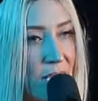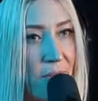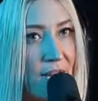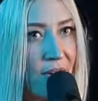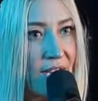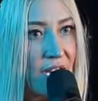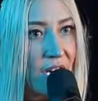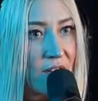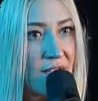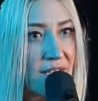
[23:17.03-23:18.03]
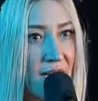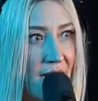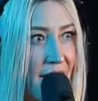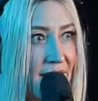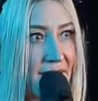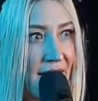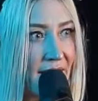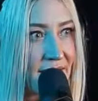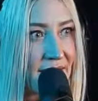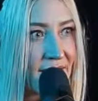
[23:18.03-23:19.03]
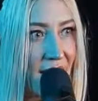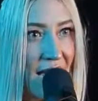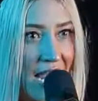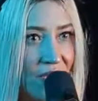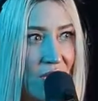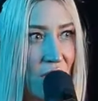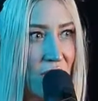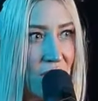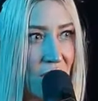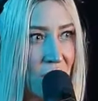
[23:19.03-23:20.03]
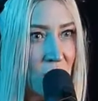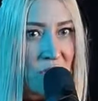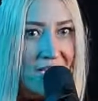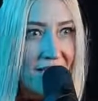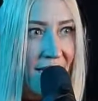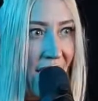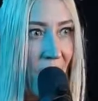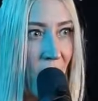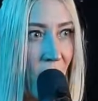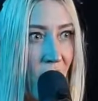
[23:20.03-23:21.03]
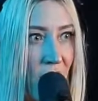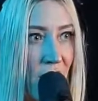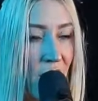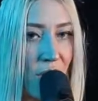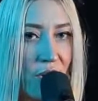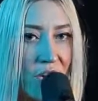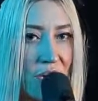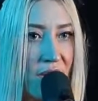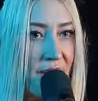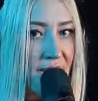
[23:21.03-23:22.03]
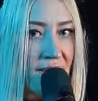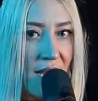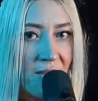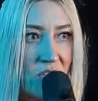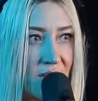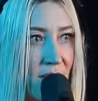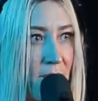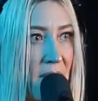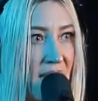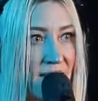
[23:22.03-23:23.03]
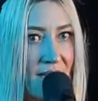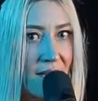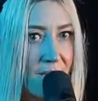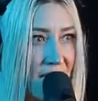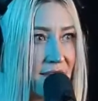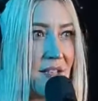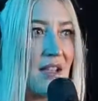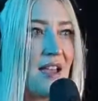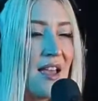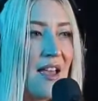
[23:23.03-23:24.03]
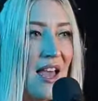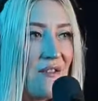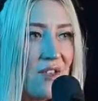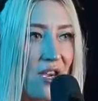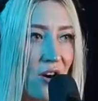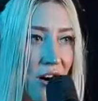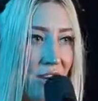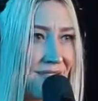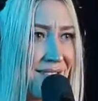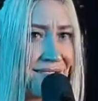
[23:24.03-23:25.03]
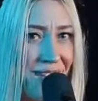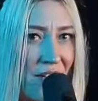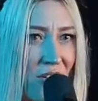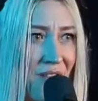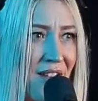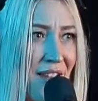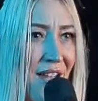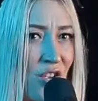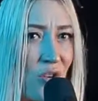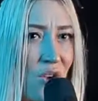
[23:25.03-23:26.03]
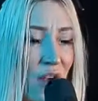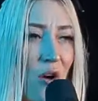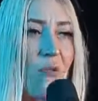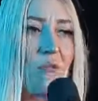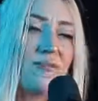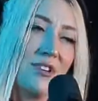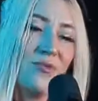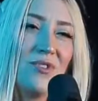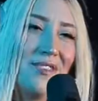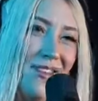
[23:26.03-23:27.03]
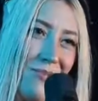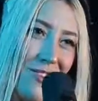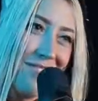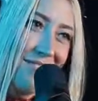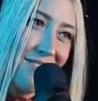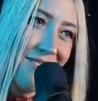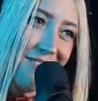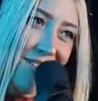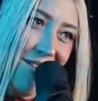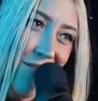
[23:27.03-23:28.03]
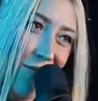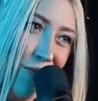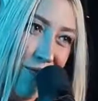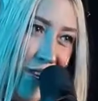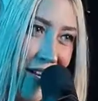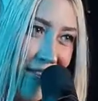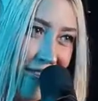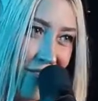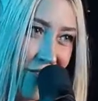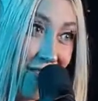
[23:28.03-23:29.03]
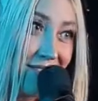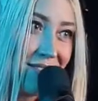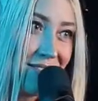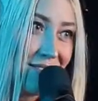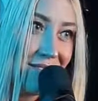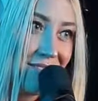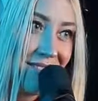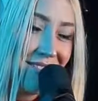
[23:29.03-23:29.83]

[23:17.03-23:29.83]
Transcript: People out here listening to Nate Sachs, Anthony Rosano, Jason Kale, Corinne Grace. I mean, just amazing heavy hitter artist. Celeste Kellogg. You can go and you can't watch Celeste Kellogg for free. She's